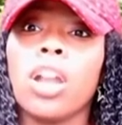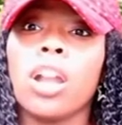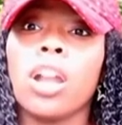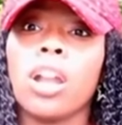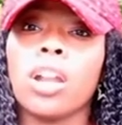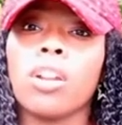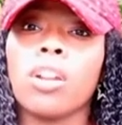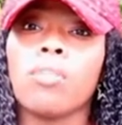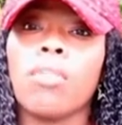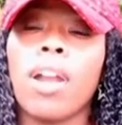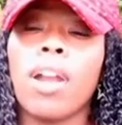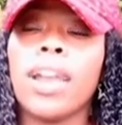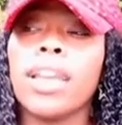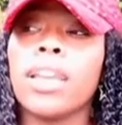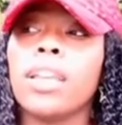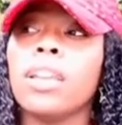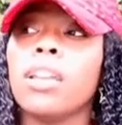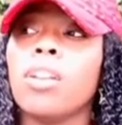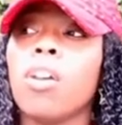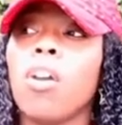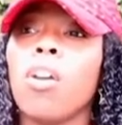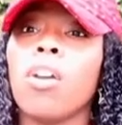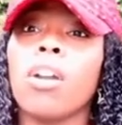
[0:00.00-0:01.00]
her
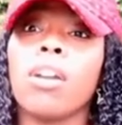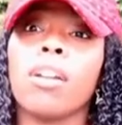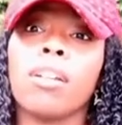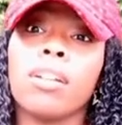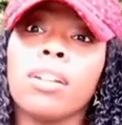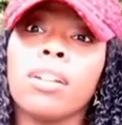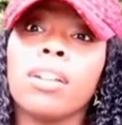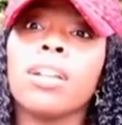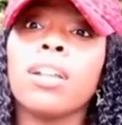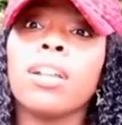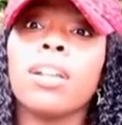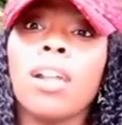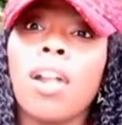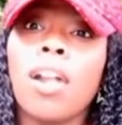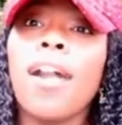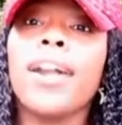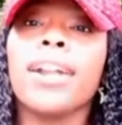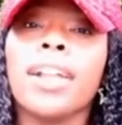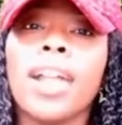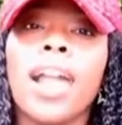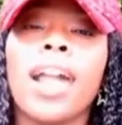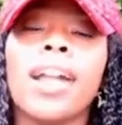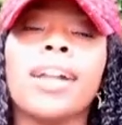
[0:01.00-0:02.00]
right or
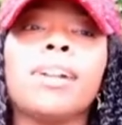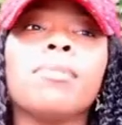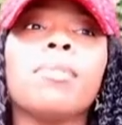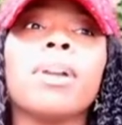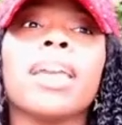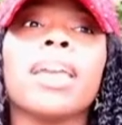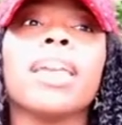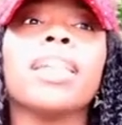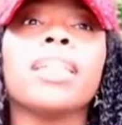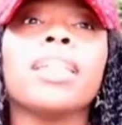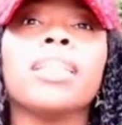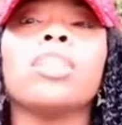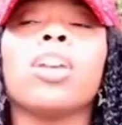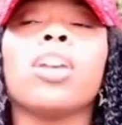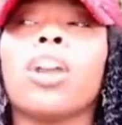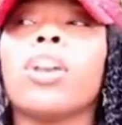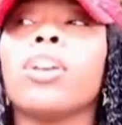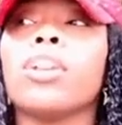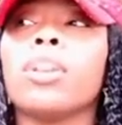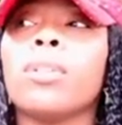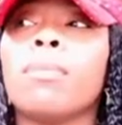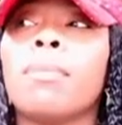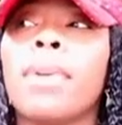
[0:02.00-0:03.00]
yeah it went into
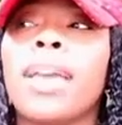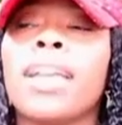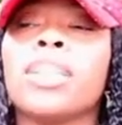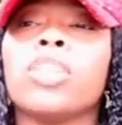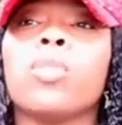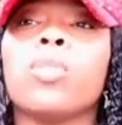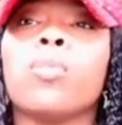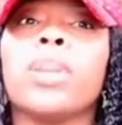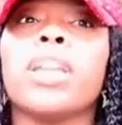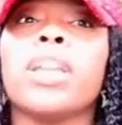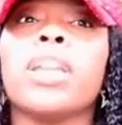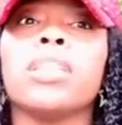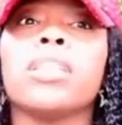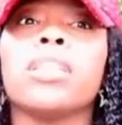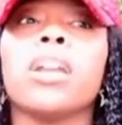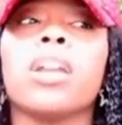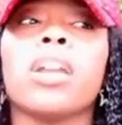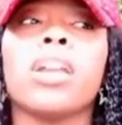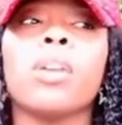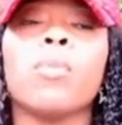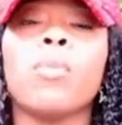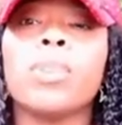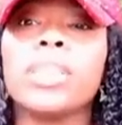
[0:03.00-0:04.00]
her the magic went into
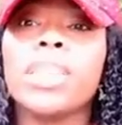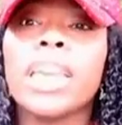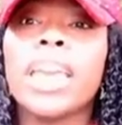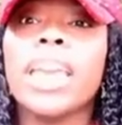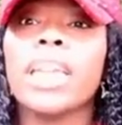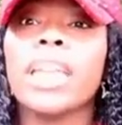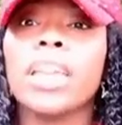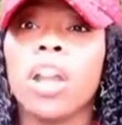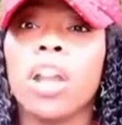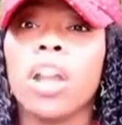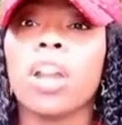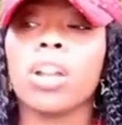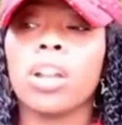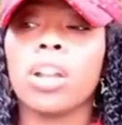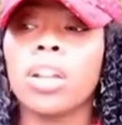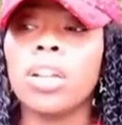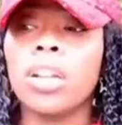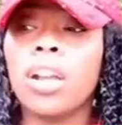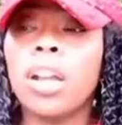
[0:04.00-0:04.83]
her it was in her